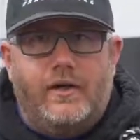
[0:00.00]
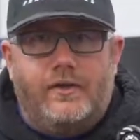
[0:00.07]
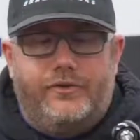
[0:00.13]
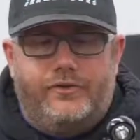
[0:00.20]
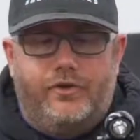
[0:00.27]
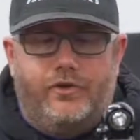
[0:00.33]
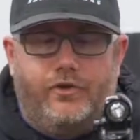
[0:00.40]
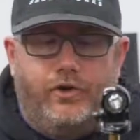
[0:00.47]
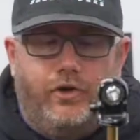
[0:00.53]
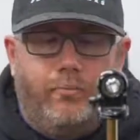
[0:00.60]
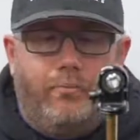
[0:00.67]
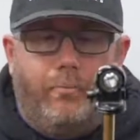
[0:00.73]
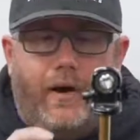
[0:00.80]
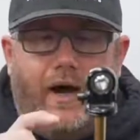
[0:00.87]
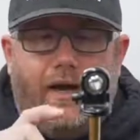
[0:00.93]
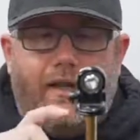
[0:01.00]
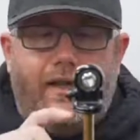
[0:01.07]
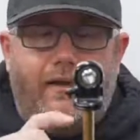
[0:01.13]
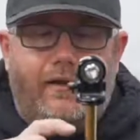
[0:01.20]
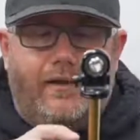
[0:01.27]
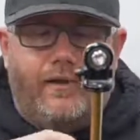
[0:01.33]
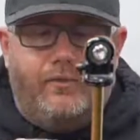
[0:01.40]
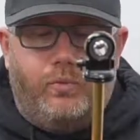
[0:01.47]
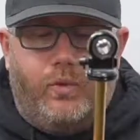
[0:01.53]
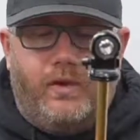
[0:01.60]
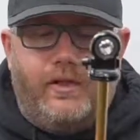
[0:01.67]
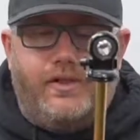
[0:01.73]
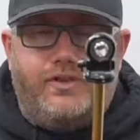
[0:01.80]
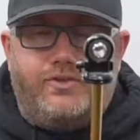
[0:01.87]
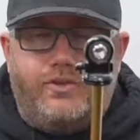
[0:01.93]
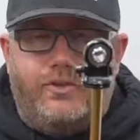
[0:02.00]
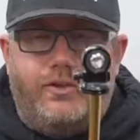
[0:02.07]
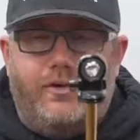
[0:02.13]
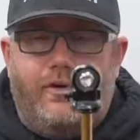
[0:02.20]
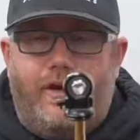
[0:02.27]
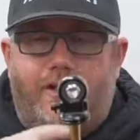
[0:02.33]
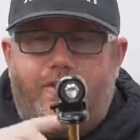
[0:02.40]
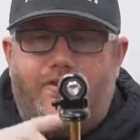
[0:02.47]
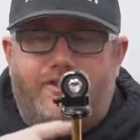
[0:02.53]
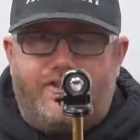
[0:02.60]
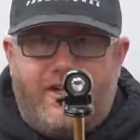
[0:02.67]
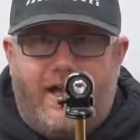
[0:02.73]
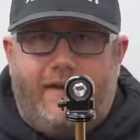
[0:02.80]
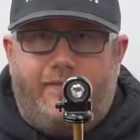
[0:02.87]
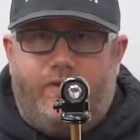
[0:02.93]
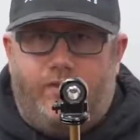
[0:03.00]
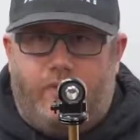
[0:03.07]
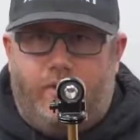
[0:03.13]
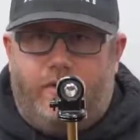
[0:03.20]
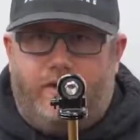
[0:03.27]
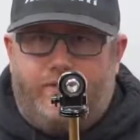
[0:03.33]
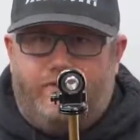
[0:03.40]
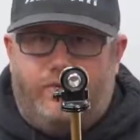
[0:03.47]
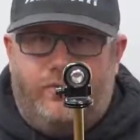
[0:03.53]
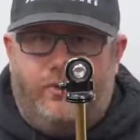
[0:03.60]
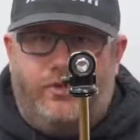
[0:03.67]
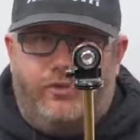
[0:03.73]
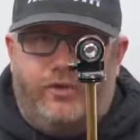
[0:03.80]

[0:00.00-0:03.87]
So your body is 1 inch shorter and your shaft is 1 inch shorter.